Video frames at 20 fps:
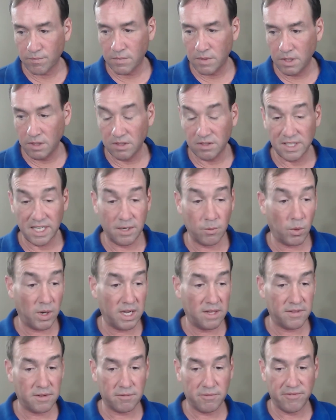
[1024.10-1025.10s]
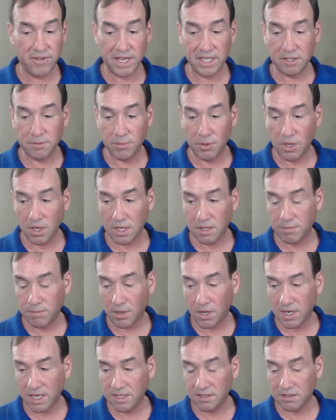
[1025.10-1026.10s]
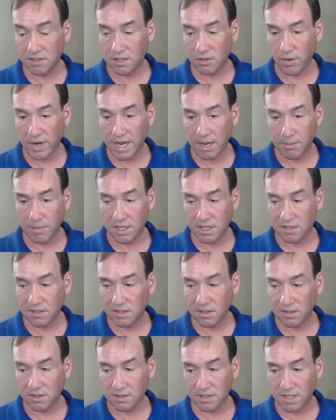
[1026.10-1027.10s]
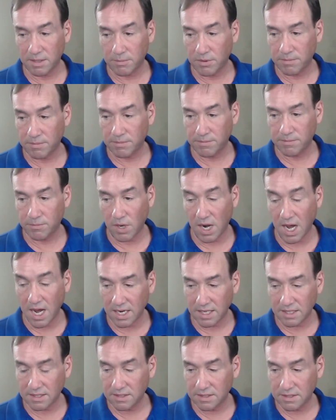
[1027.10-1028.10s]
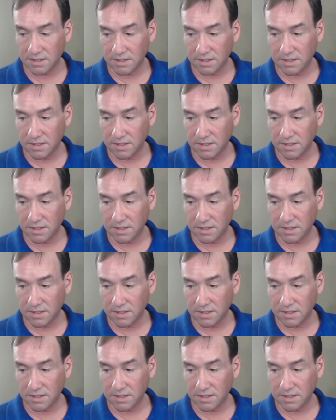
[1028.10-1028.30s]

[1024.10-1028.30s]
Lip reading: the same way that Facebook bought Instagram, but it's still a separate product.